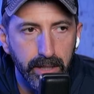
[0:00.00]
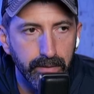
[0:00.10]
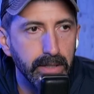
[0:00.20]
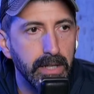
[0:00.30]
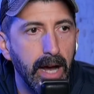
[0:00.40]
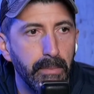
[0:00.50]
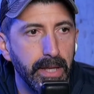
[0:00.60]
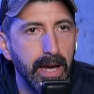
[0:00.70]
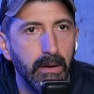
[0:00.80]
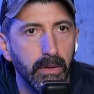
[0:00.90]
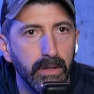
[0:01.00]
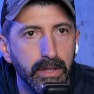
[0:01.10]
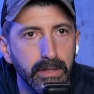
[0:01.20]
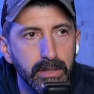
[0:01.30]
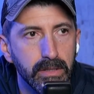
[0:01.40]
at the very top of the hour on
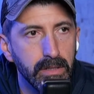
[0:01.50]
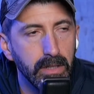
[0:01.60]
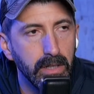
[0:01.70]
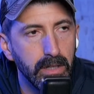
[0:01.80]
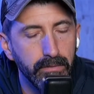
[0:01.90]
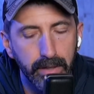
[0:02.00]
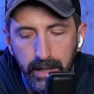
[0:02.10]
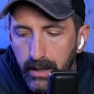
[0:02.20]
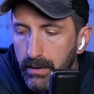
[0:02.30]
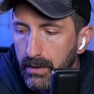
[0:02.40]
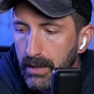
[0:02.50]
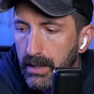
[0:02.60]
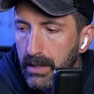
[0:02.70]
this uh, video.